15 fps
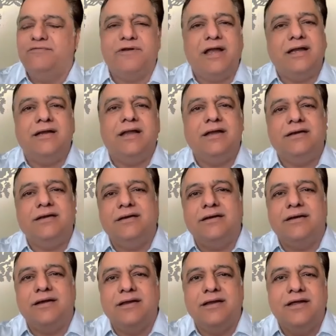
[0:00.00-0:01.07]
friend
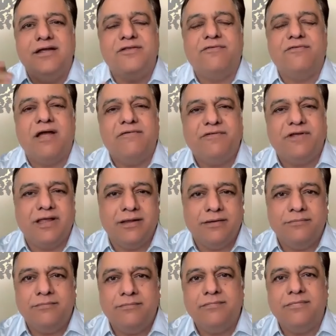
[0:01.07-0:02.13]
and his wife
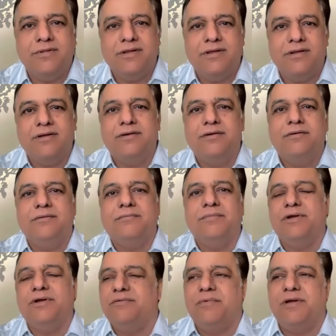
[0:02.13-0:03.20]
came,
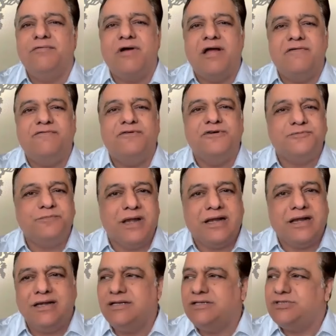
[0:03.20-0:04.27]
because my wife was
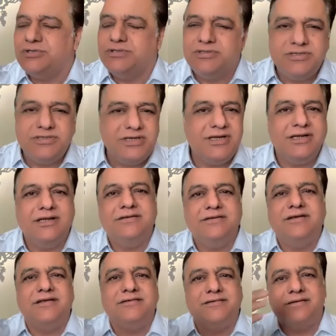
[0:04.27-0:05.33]
pregnant, so she
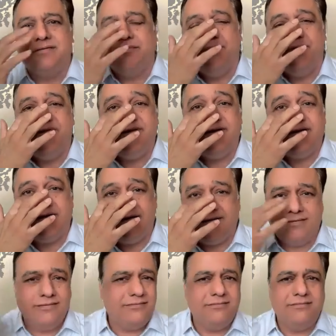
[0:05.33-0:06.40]
just
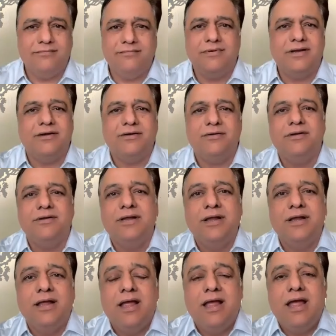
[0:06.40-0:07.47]
visited,
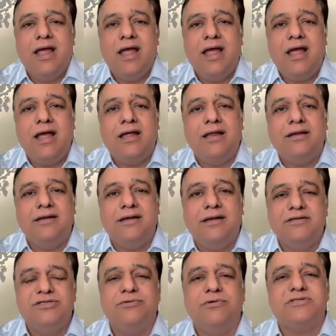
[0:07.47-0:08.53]
and
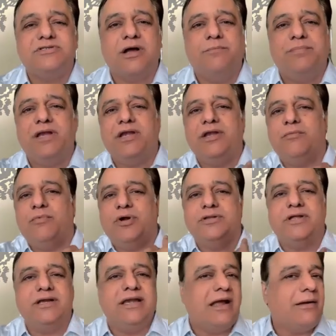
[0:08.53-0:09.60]
she was complaining about
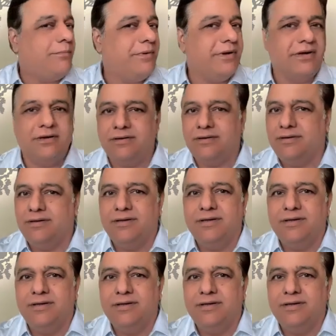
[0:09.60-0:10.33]
the neck pain,